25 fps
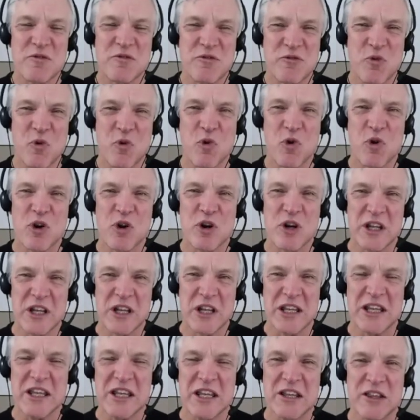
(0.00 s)
Ford
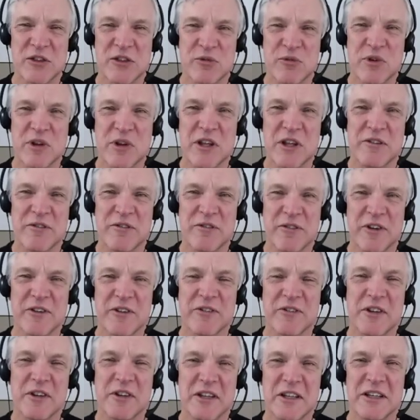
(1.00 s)

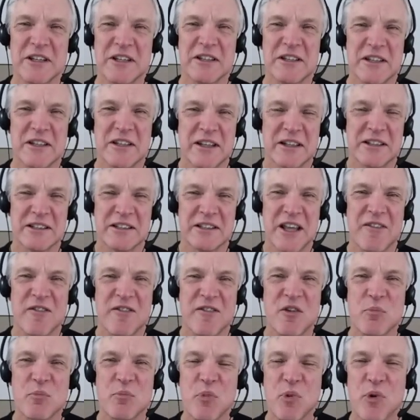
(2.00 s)
E350
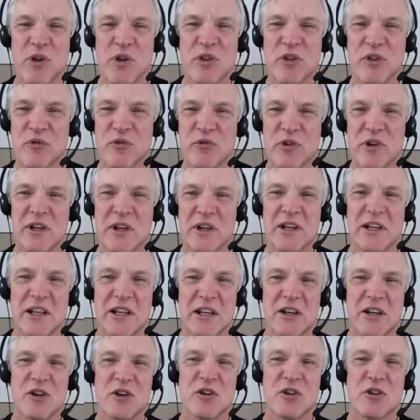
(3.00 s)
7.3
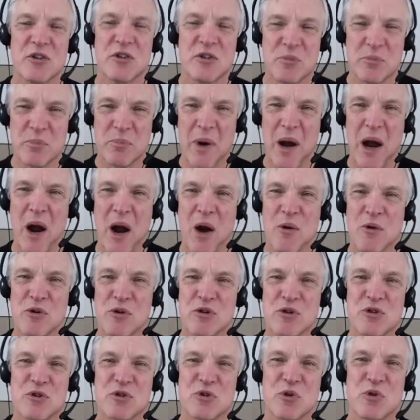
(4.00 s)
liter
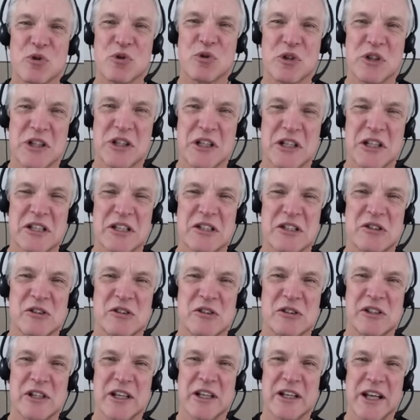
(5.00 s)
Powerstroke
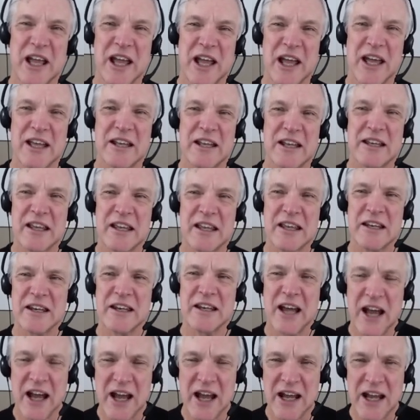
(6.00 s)
diesel that had an
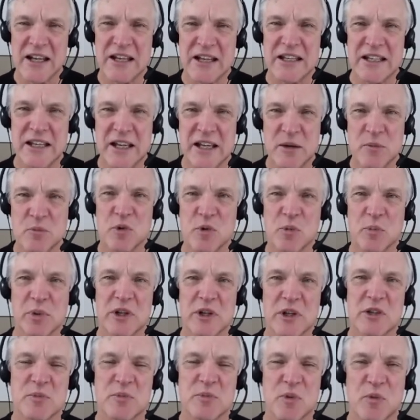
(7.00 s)
IDM
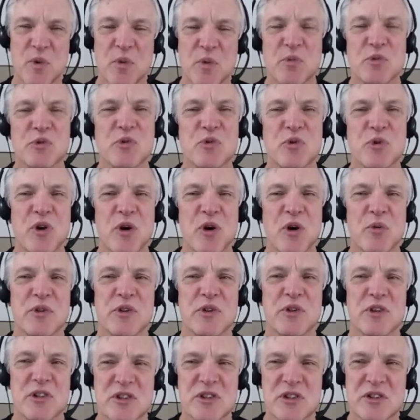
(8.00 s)
replacement. What was going on with
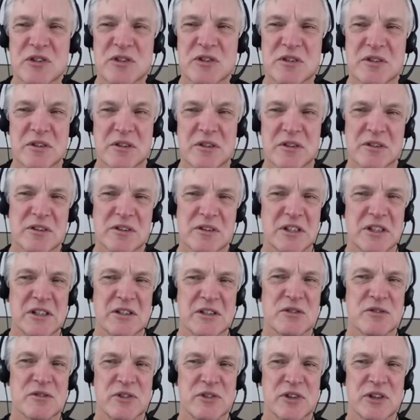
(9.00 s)
this
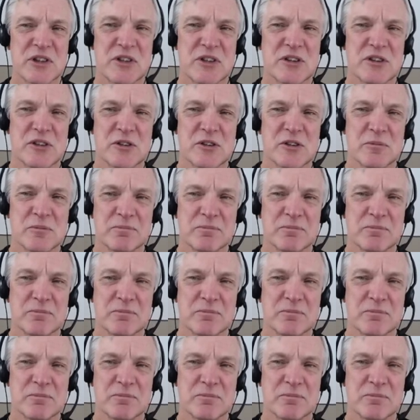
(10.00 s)
diesel vehicle?